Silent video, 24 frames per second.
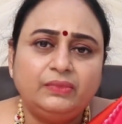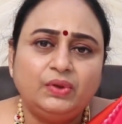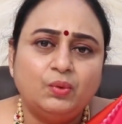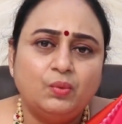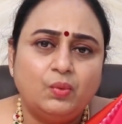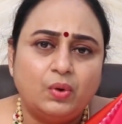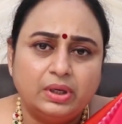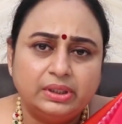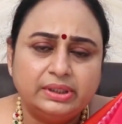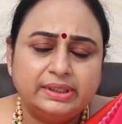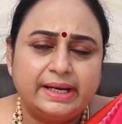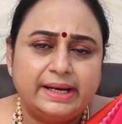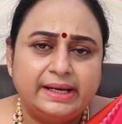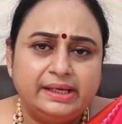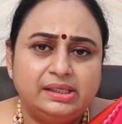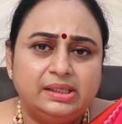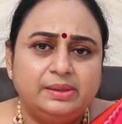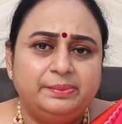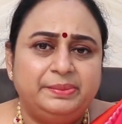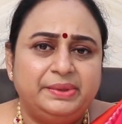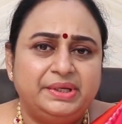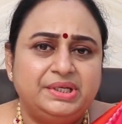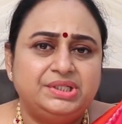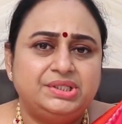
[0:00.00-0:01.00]
what kind
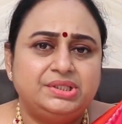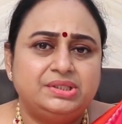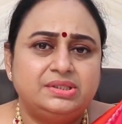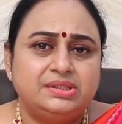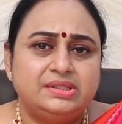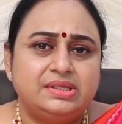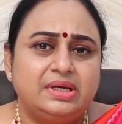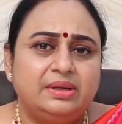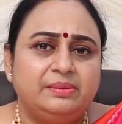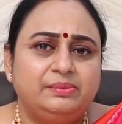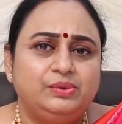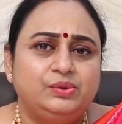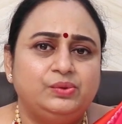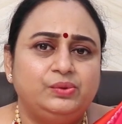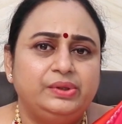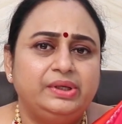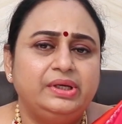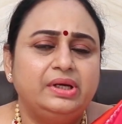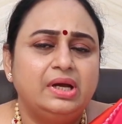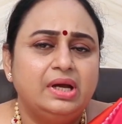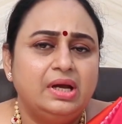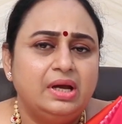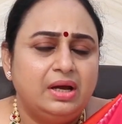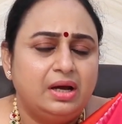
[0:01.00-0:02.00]
of patients I'm
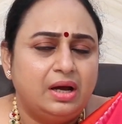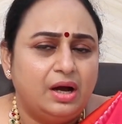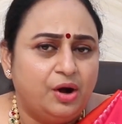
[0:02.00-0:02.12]
doing,